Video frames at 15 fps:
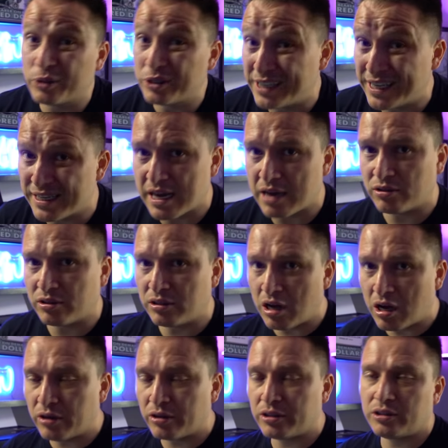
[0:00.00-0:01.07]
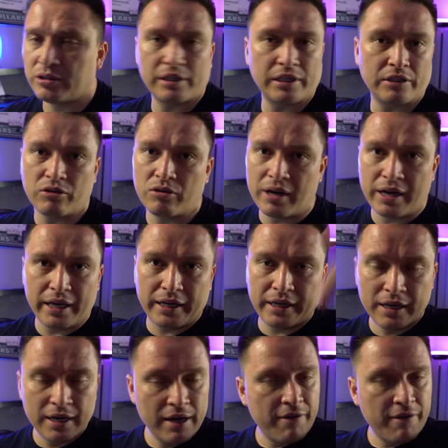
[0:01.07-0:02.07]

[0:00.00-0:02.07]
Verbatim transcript: to ten thousand dollars. You can go ahead and